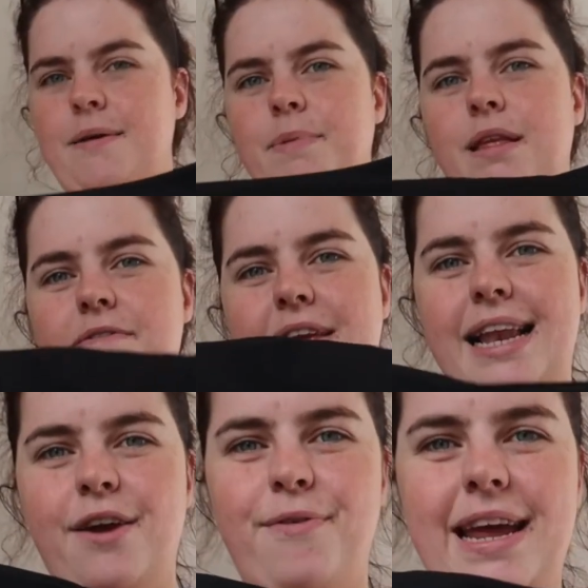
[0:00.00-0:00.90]
but they feel
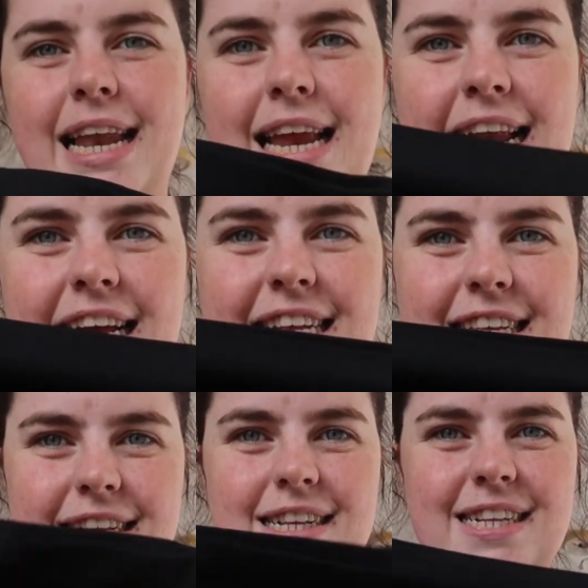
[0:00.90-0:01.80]
like really like
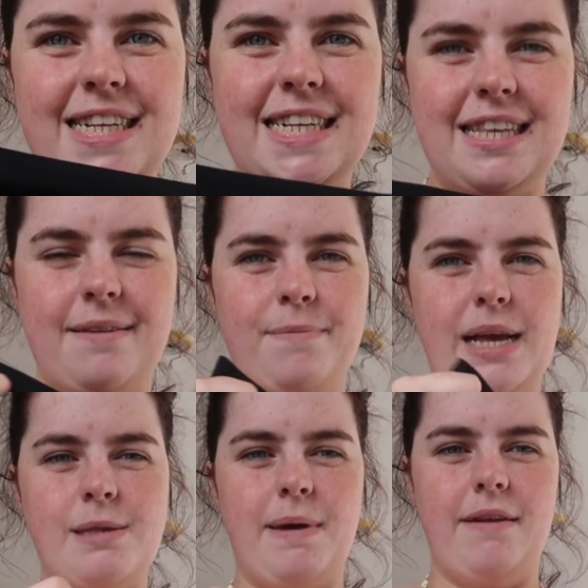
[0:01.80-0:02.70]
the
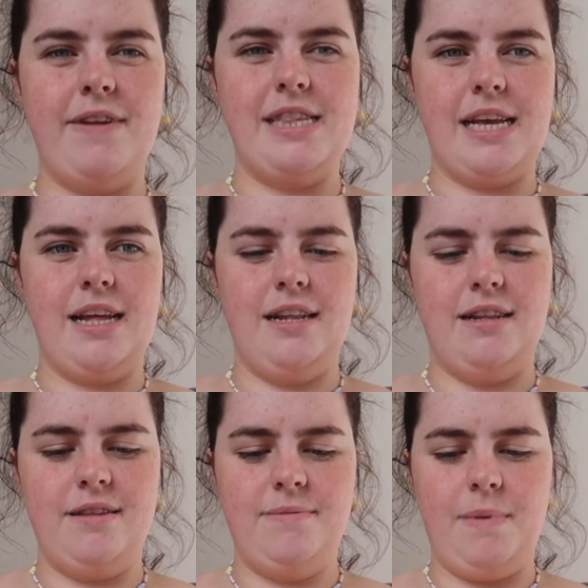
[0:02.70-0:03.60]
waistband is like
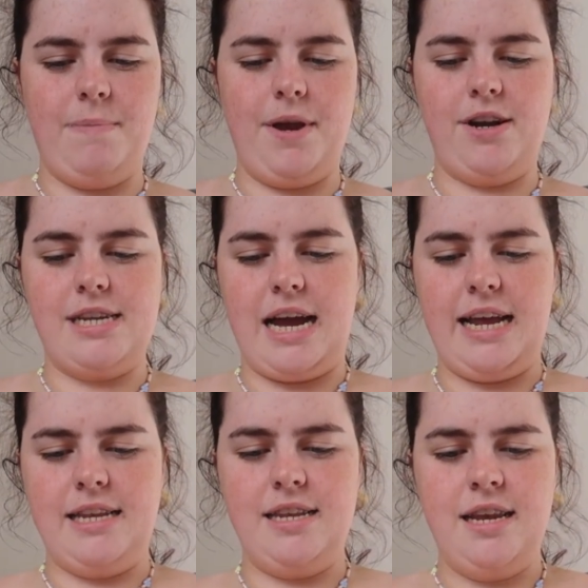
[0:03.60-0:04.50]
it'll be pure
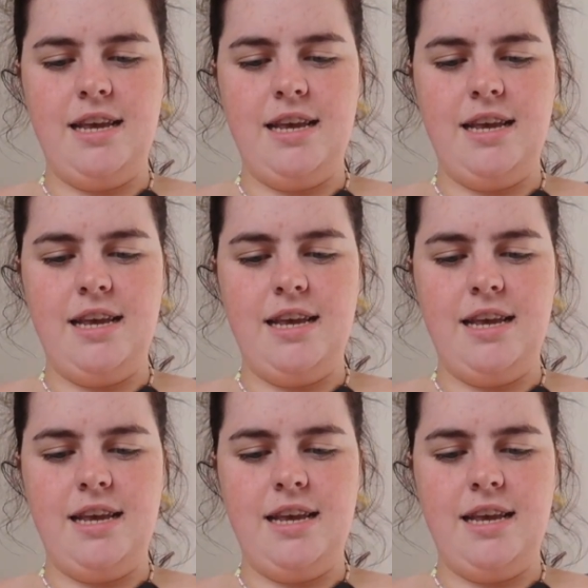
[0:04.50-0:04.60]
tight.